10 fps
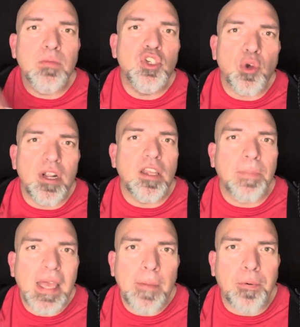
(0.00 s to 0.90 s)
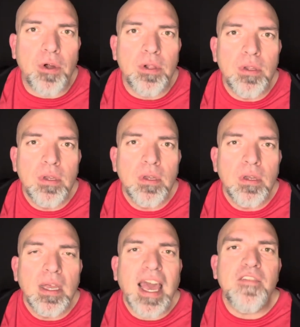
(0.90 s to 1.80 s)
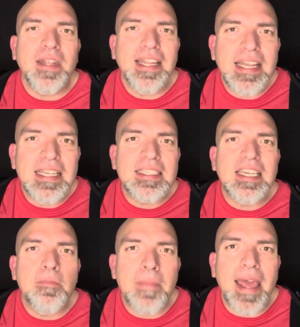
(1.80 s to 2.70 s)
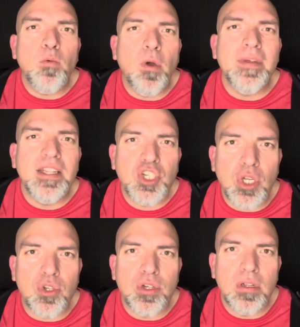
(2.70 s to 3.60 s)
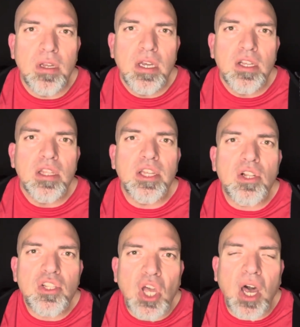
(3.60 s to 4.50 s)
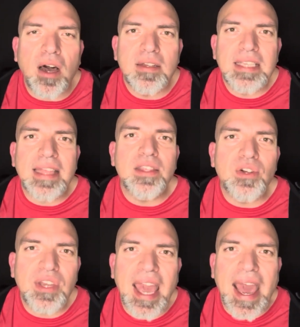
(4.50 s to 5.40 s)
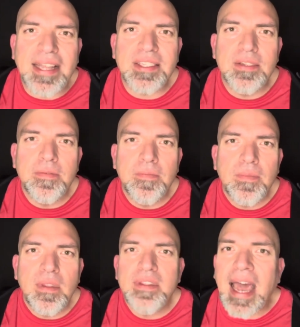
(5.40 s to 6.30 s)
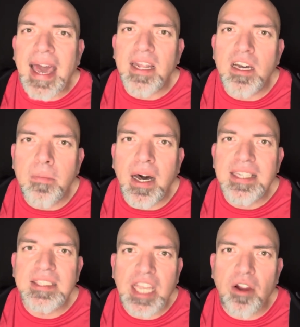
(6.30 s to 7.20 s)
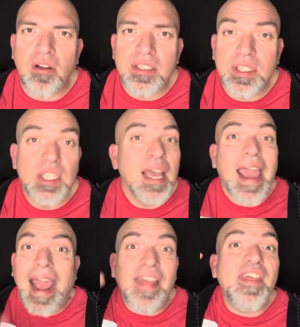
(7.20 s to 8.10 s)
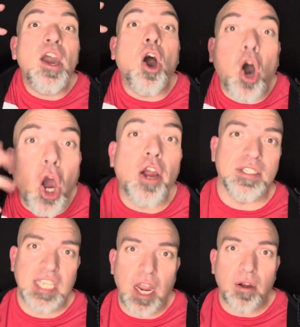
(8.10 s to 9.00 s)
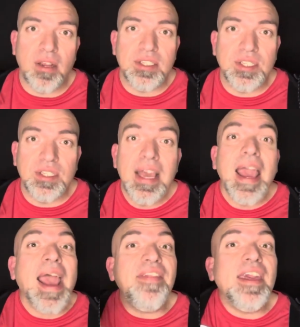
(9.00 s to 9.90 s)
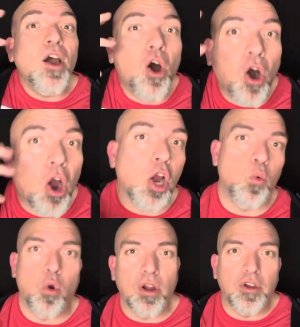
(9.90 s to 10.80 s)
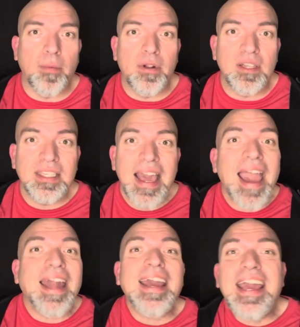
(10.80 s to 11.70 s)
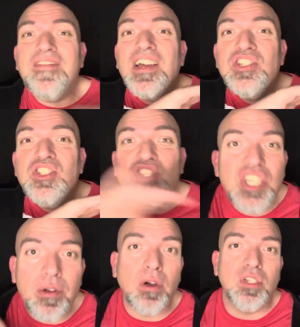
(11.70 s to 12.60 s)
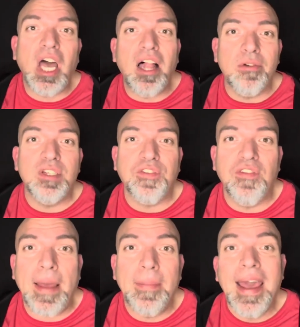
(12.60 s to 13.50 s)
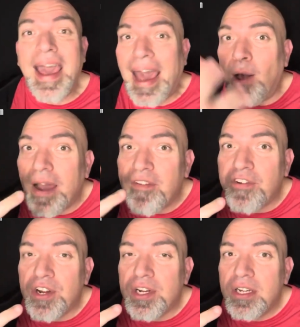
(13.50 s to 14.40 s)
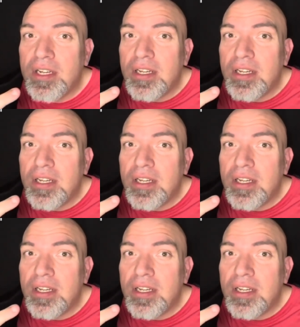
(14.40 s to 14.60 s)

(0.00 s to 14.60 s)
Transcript: majority of the people have been innocent men, women, and children, little dogs and little cats, not Hamas terrorists. And they are terrorists and they are war criminals. And I have zero tolerance for them. However,